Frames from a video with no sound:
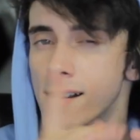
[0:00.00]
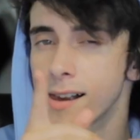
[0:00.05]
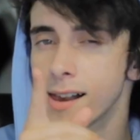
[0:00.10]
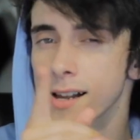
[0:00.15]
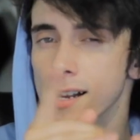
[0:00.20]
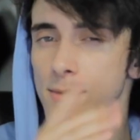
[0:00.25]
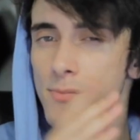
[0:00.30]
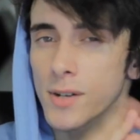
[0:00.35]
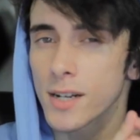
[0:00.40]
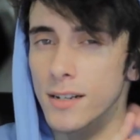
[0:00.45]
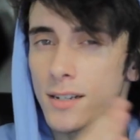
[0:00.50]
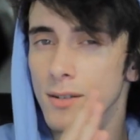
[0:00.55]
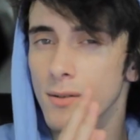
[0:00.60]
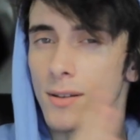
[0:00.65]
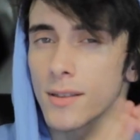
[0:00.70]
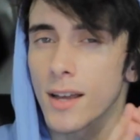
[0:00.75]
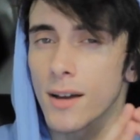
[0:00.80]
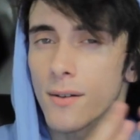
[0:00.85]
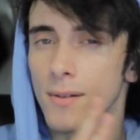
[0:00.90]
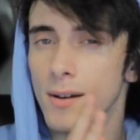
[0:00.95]
I'll get back to you
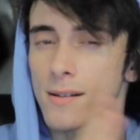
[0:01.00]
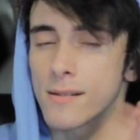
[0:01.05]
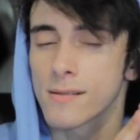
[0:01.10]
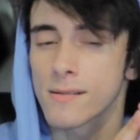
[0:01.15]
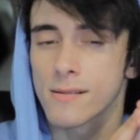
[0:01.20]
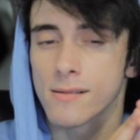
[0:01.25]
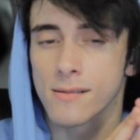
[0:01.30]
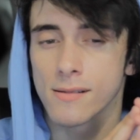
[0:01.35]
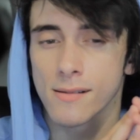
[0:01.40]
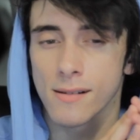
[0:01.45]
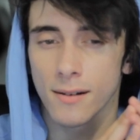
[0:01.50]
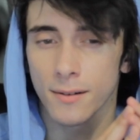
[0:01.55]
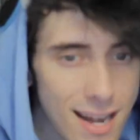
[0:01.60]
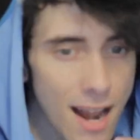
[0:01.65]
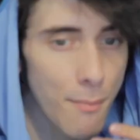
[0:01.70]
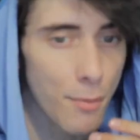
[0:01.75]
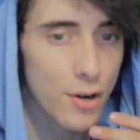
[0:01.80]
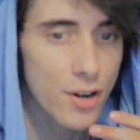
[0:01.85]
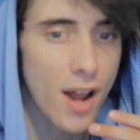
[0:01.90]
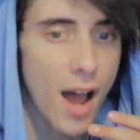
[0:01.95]
on that one.
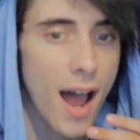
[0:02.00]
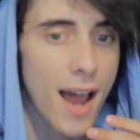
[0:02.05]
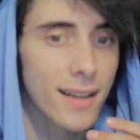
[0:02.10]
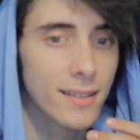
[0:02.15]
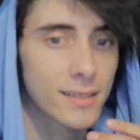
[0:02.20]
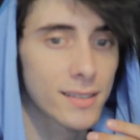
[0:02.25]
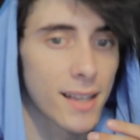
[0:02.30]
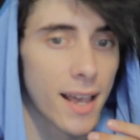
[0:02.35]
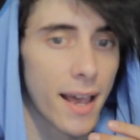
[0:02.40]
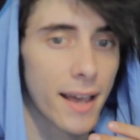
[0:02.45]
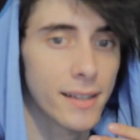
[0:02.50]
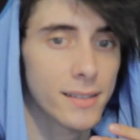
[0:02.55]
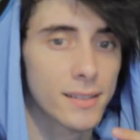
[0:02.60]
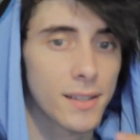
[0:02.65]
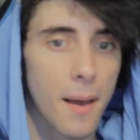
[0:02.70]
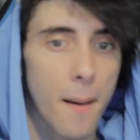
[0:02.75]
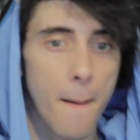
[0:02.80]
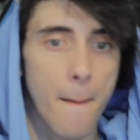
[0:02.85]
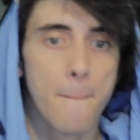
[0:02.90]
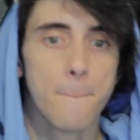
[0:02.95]
Number 9 says,
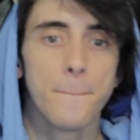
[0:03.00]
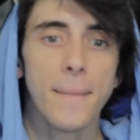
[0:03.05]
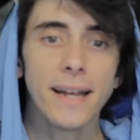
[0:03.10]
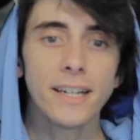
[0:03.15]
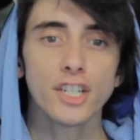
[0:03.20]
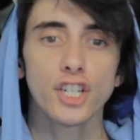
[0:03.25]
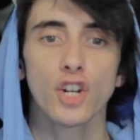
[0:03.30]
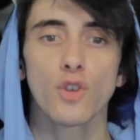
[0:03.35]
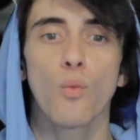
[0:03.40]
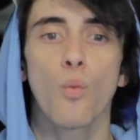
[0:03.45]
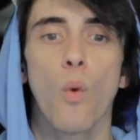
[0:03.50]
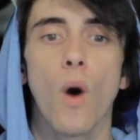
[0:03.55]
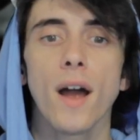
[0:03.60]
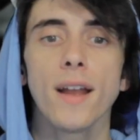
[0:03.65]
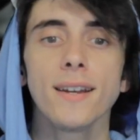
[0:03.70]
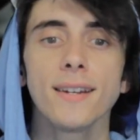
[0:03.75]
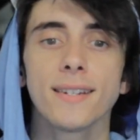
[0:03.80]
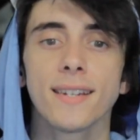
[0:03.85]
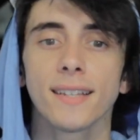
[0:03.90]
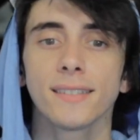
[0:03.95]
mention
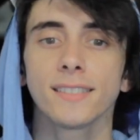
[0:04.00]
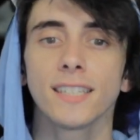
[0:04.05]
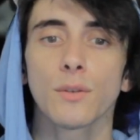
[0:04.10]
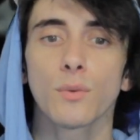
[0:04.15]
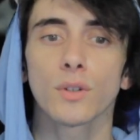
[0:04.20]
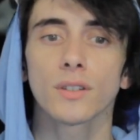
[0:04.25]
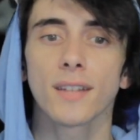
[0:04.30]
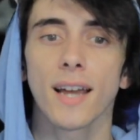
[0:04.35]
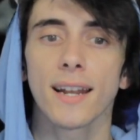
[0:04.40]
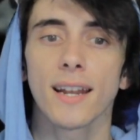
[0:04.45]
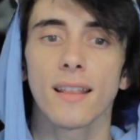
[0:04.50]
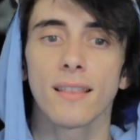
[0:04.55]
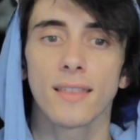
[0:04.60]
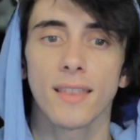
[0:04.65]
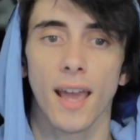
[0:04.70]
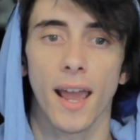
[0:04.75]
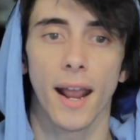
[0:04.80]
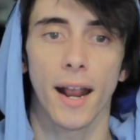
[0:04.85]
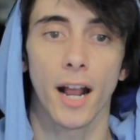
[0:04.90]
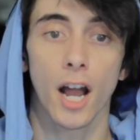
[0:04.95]
one Disney related
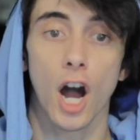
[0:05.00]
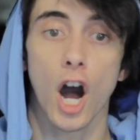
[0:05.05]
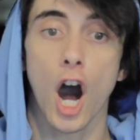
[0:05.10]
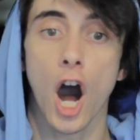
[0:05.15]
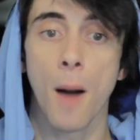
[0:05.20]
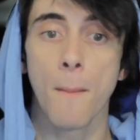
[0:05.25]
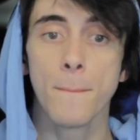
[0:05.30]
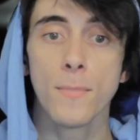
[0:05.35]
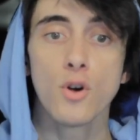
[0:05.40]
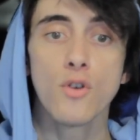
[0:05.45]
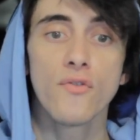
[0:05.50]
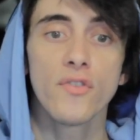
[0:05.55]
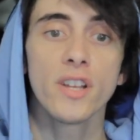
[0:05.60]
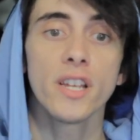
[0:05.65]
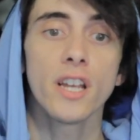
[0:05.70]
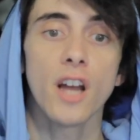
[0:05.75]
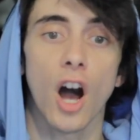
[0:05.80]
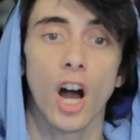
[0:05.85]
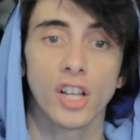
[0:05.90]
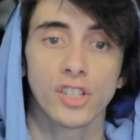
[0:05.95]
thing, a
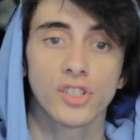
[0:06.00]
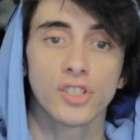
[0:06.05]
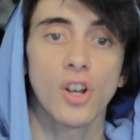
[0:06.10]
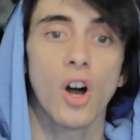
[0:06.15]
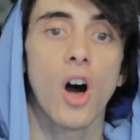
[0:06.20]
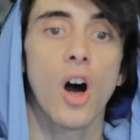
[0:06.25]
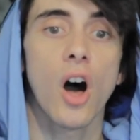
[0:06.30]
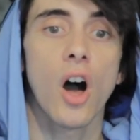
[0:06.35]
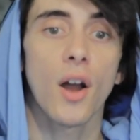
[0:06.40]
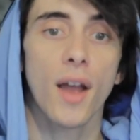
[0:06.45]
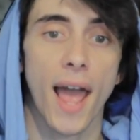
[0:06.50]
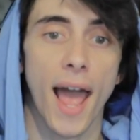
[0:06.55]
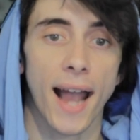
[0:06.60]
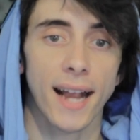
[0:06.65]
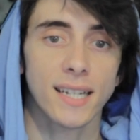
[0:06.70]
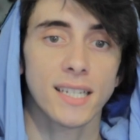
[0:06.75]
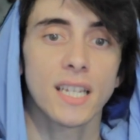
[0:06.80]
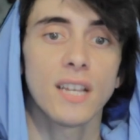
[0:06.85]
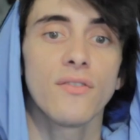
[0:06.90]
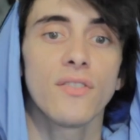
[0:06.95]
movie, a song,
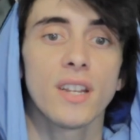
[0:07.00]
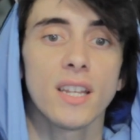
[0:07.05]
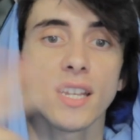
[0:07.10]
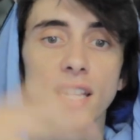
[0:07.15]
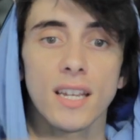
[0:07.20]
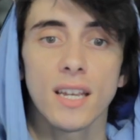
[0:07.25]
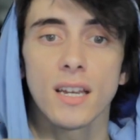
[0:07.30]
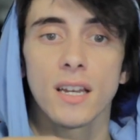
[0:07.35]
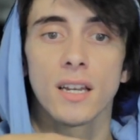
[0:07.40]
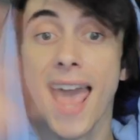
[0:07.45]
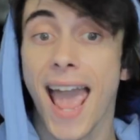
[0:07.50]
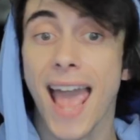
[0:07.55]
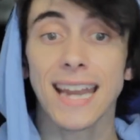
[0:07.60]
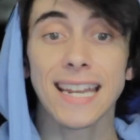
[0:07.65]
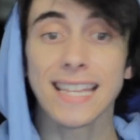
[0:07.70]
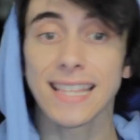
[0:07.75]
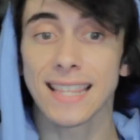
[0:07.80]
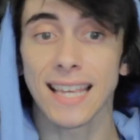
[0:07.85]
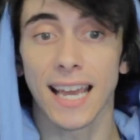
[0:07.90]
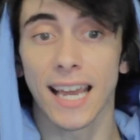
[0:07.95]
activity,
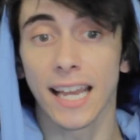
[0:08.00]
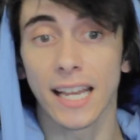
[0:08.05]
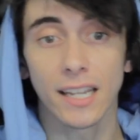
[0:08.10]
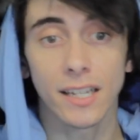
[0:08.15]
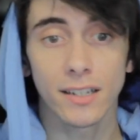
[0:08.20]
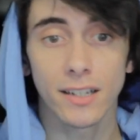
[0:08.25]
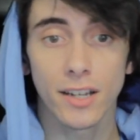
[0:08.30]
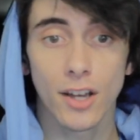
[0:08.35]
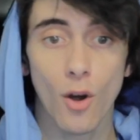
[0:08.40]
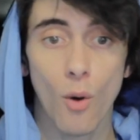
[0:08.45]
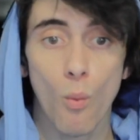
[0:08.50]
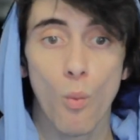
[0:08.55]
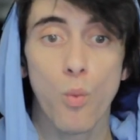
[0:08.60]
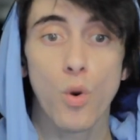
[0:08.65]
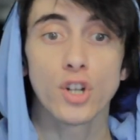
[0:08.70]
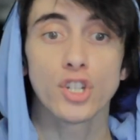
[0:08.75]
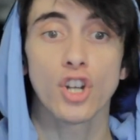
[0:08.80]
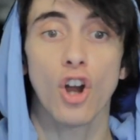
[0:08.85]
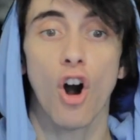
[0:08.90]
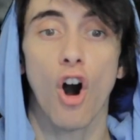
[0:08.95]
anything,
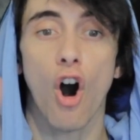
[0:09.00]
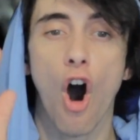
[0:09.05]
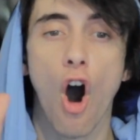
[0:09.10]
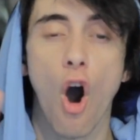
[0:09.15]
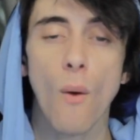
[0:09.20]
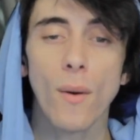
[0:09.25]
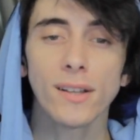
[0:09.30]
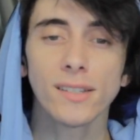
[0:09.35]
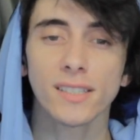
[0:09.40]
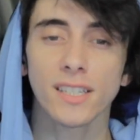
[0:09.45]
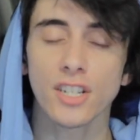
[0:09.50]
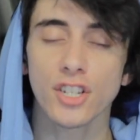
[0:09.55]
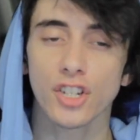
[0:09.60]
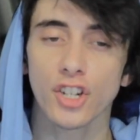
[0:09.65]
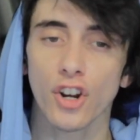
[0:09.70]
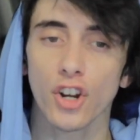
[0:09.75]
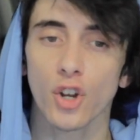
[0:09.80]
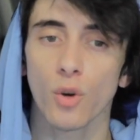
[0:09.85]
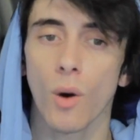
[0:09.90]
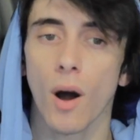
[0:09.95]
which always can
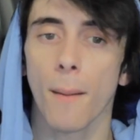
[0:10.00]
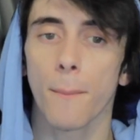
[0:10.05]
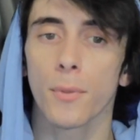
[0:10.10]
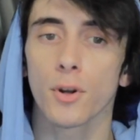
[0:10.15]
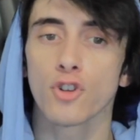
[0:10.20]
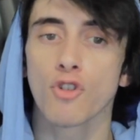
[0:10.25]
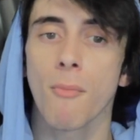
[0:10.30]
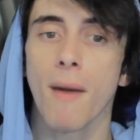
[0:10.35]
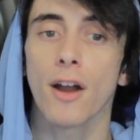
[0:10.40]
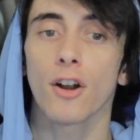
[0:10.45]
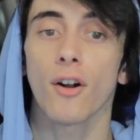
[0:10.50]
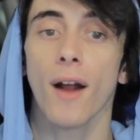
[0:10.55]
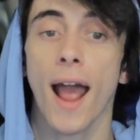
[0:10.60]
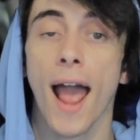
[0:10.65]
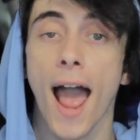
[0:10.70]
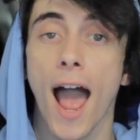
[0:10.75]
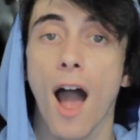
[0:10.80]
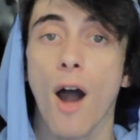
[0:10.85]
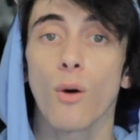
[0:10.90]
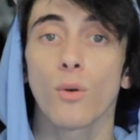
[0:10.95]
cheer you up no matter
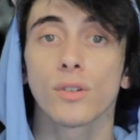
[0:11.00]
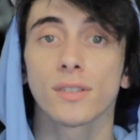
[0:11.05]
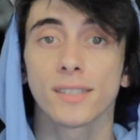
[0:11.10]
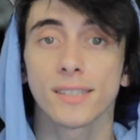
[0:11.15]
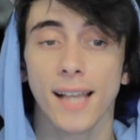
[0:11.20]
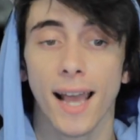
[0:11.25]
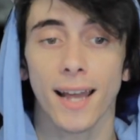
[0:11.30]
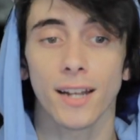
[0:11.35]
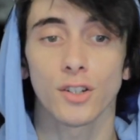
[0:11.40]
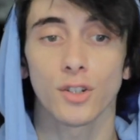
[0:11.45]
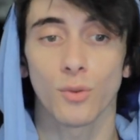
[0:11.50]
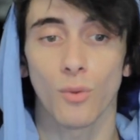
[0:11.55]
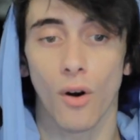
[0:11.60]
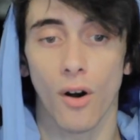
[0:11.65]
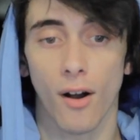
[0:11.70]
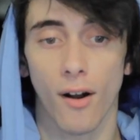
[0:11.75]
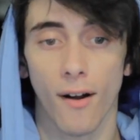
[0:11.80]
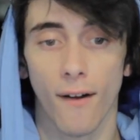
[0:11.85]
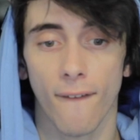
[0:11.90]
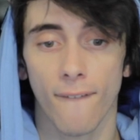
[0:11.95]
how sad you
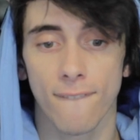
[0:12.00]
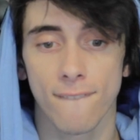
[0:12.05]
are.